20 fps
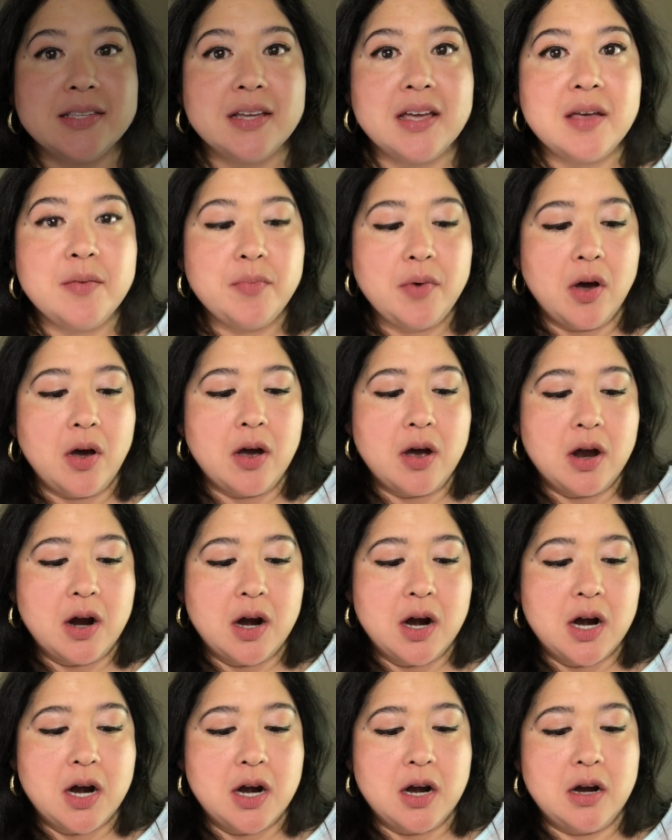up
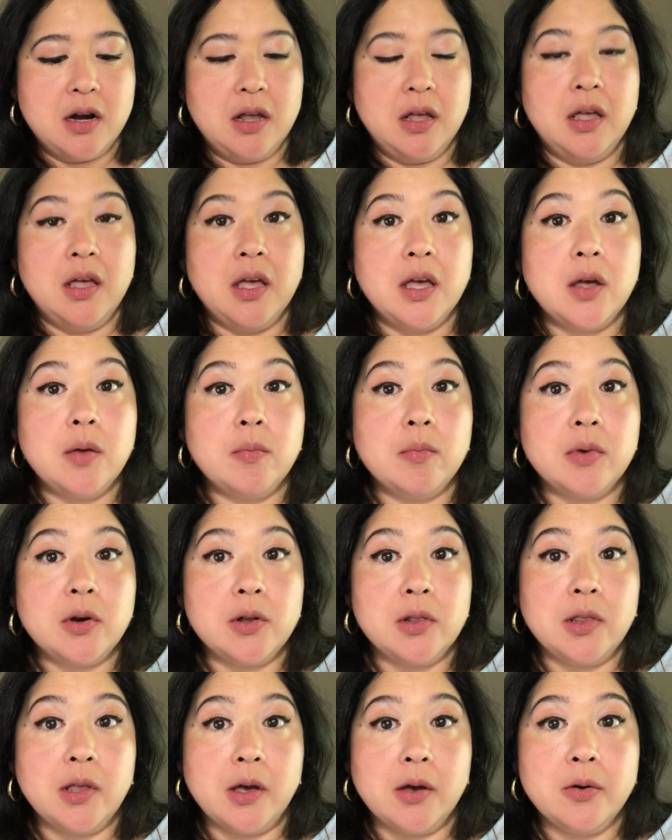are
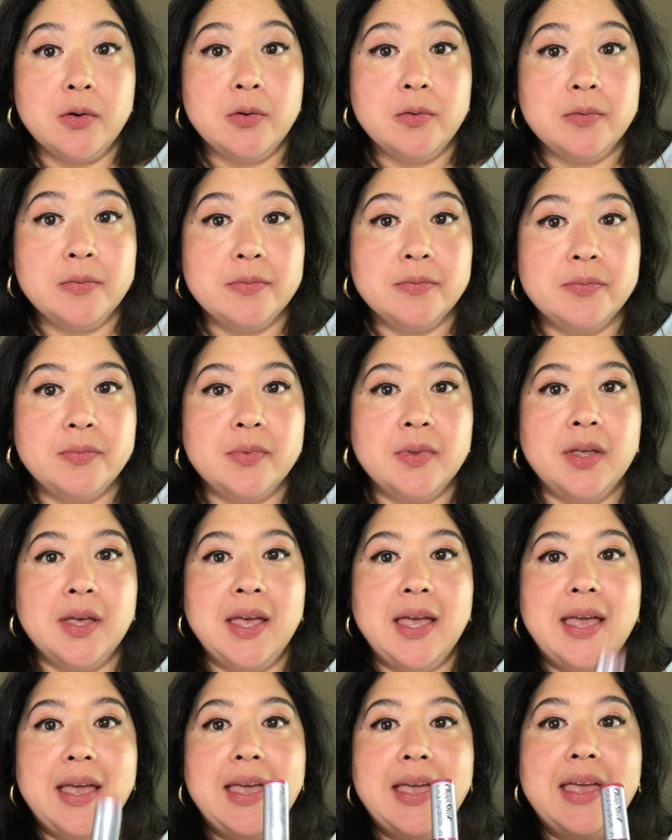Merlot
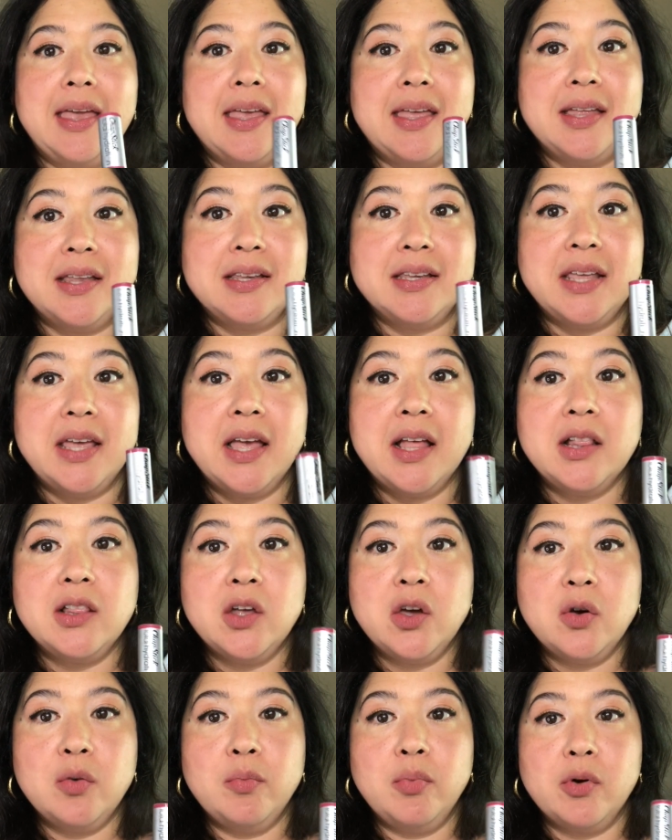and
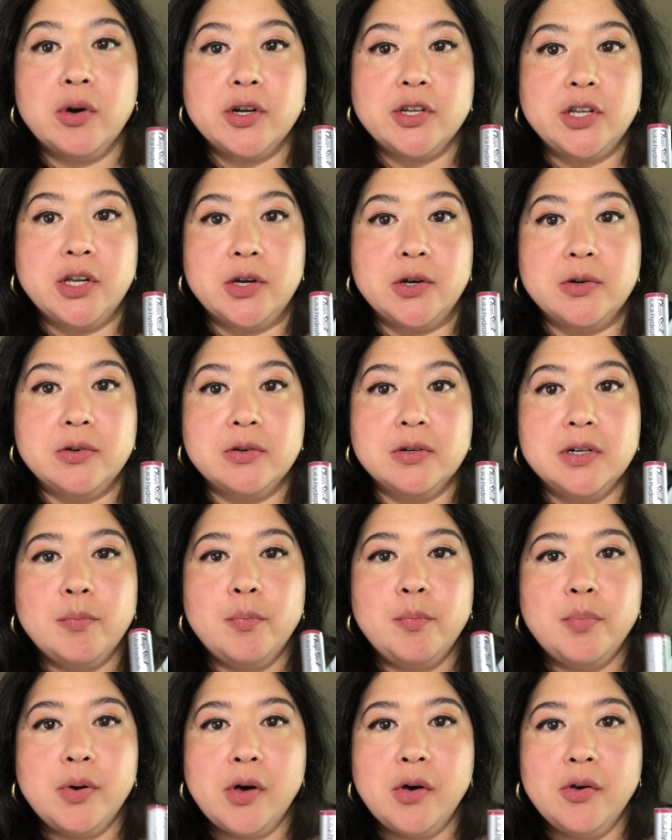Hello Bordeaux.
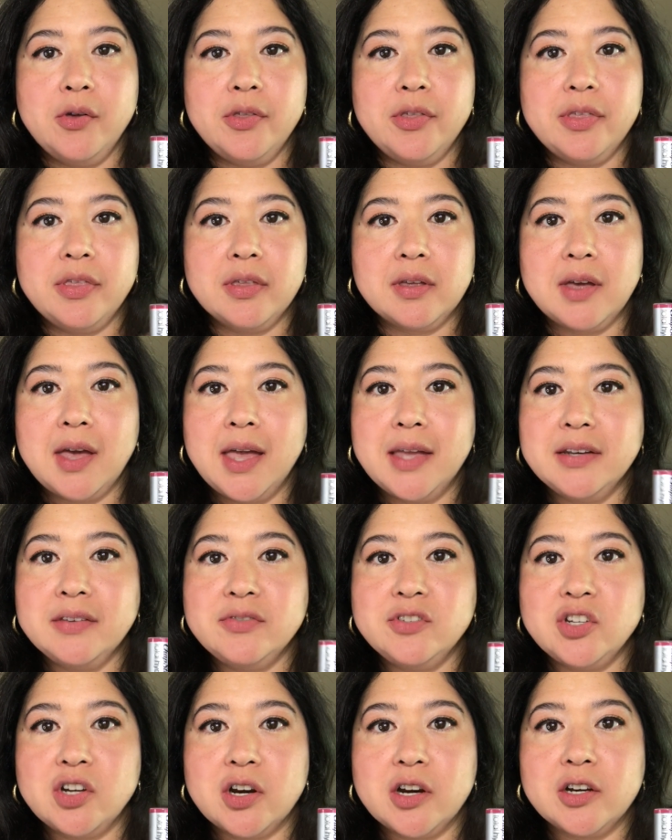Both kind
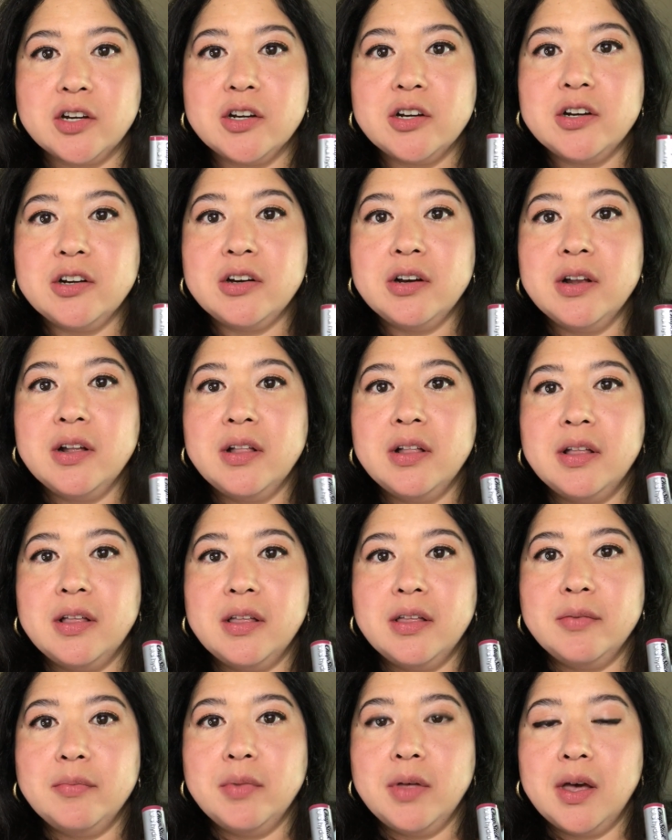of darker.
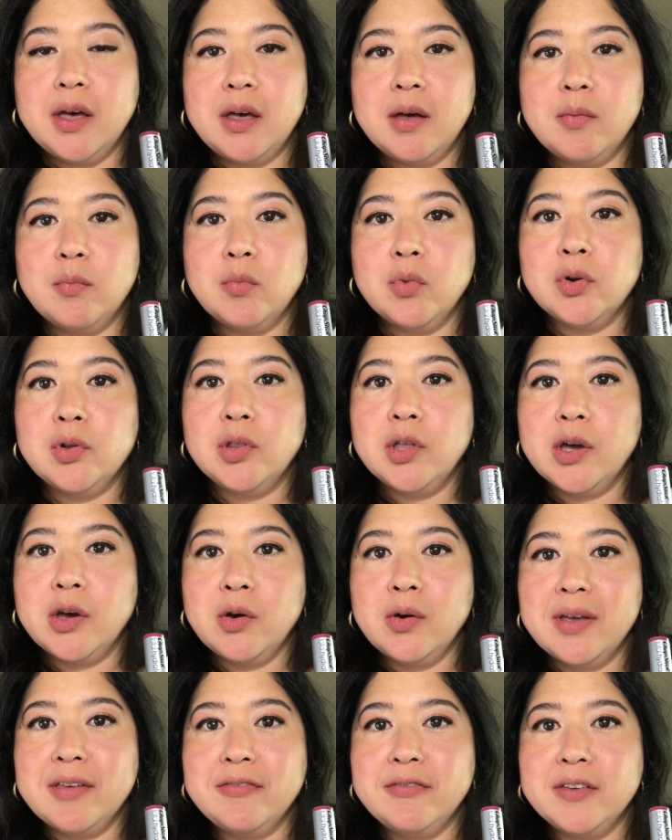
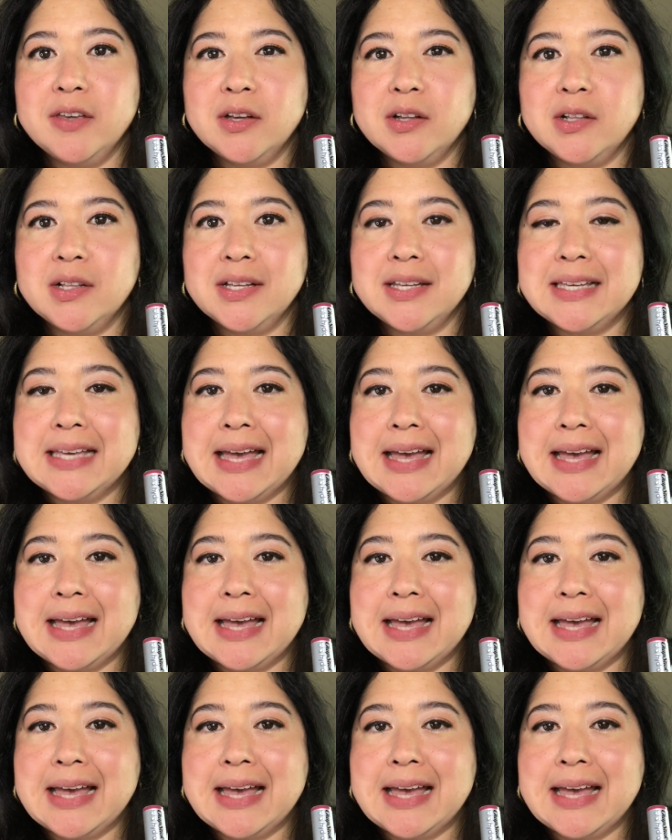Merlot, I feel it